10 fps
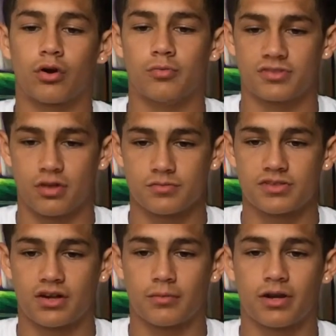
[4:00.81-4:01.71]
chromosomes
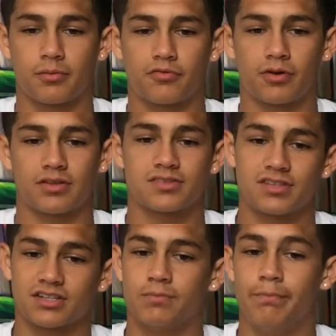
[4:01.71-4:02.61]
that are made up of around
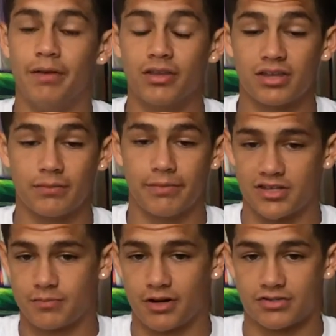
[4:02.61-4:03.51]
6 billion
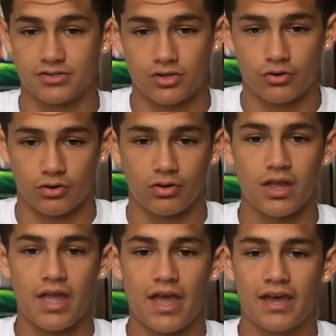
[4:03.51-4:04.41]
base pairs in total,
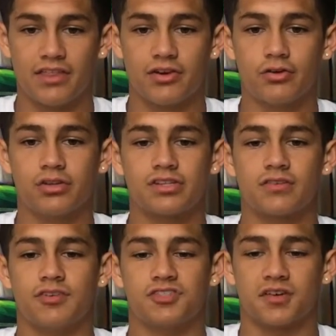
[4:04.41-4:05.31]
and in the nucleus
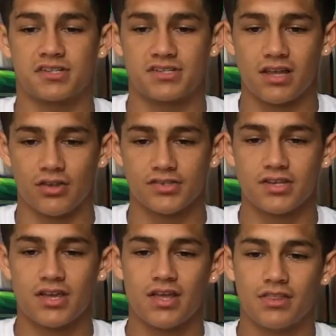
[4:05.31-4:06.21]
of each of our cells,
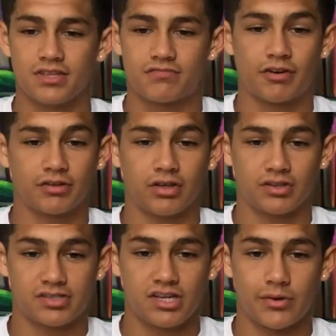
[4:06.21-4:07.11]
this very long
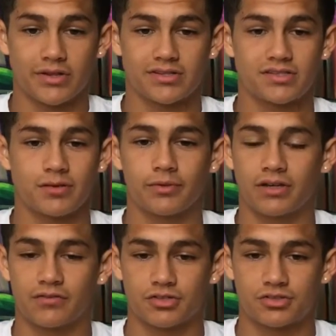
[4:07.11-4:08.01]
sequence is simply
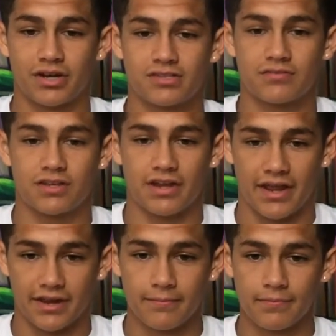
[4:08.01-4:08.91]
different strands of
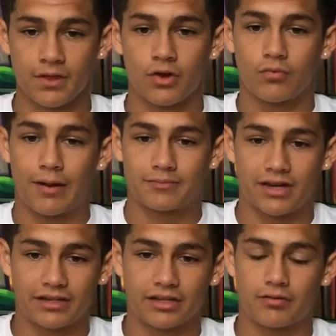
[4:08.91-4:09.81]
DNA wrapped
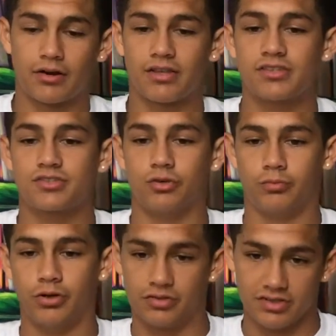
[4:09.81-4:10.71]
tightly around histone
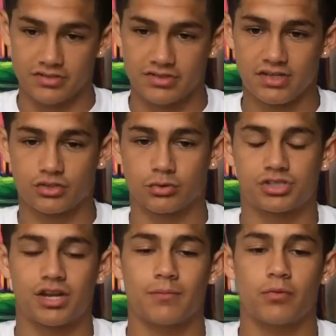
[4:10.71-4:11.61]
proteins into a
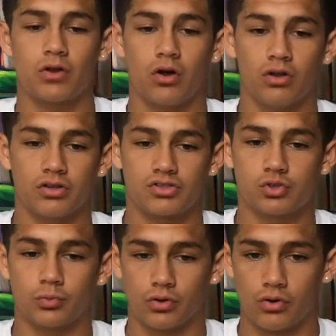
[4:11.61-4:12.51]
shape we call a
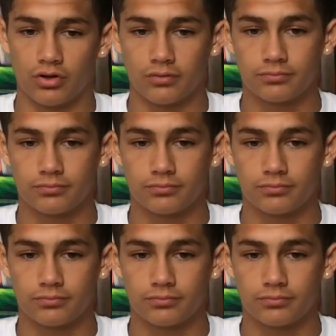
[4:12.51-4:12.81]
supercoil.